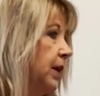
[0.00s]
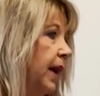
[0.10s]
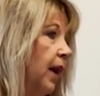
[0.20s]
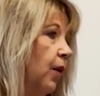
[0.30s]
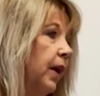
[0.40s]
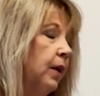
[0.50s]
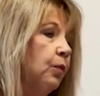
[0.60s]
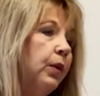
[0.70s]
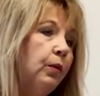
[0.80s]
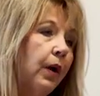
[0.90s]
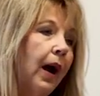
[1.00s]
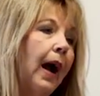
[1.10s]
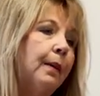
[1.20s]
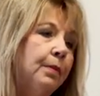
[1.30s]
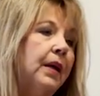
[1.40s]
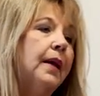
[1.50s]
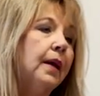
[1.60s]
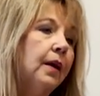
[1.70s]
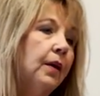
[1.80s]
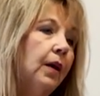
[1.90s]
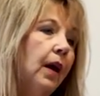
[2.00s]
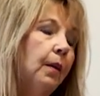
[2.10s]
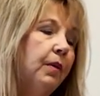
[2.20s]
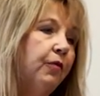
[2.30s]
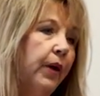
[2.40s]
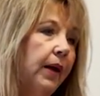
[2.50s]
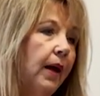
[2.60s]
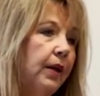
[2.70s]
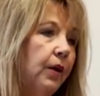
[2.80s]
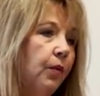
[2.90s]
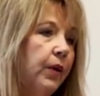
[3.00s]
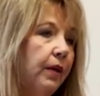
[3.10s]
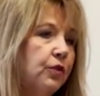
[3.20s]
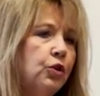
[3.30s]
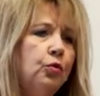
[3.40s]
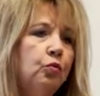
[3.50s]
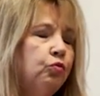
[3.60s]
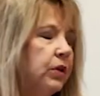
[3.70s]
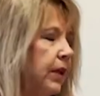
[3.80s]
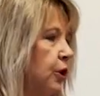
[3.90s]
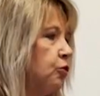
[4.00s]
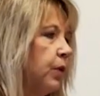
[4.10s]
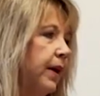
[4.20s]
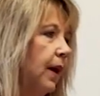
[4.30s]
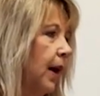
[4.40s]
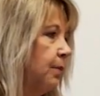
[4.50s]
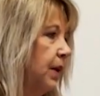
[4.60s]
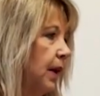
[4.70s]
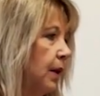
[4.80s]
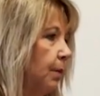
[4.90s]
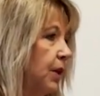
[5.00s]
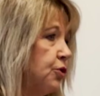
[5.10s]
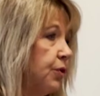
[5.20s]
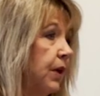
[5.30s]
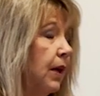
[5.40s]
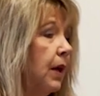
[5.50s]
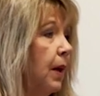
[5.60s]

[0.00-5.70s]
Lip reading: now, and we were IB. Before I got here, we have 2 really great IB elementary,